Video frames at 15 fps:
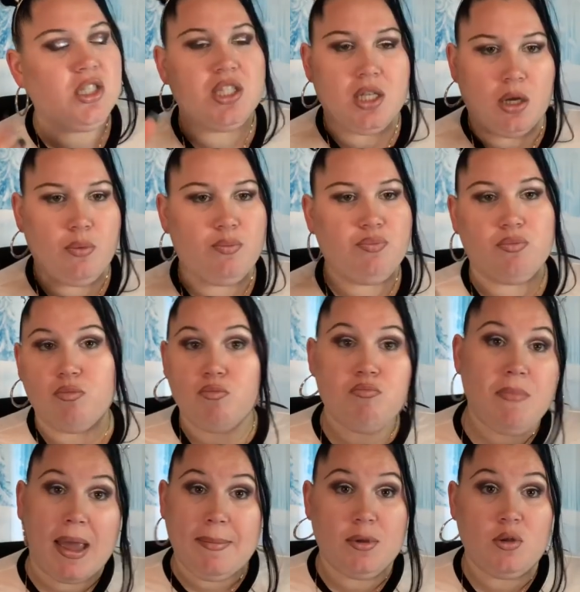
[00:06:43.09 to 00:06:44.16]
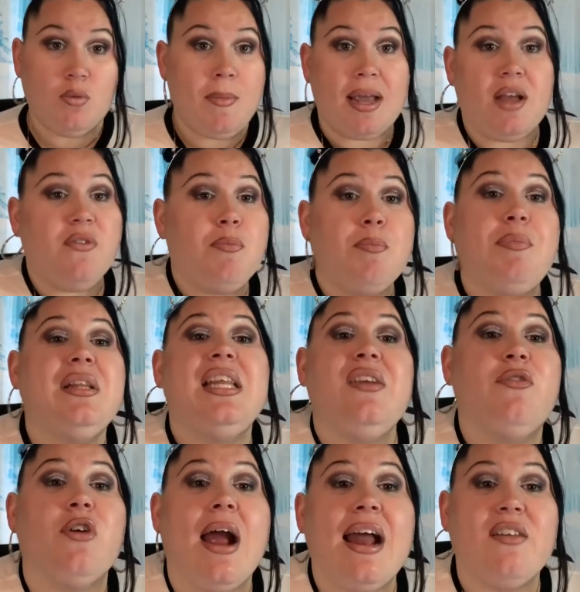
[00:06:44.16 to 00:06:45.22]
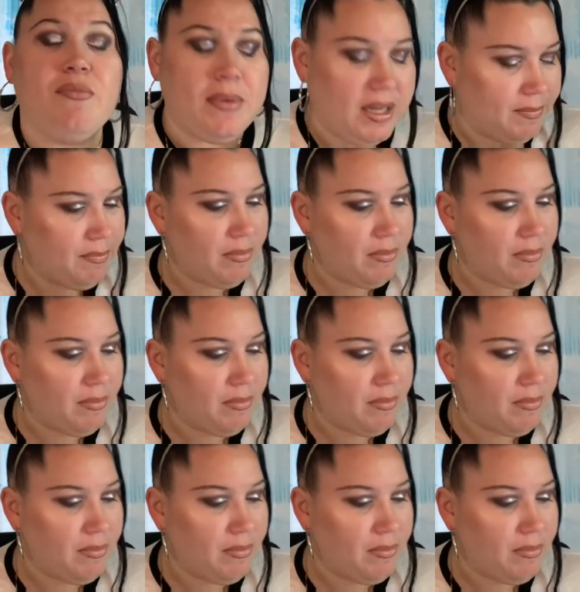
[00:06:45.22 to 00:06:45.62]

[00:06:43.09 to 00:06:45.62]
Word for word: So maybe you'll make a believer out of me.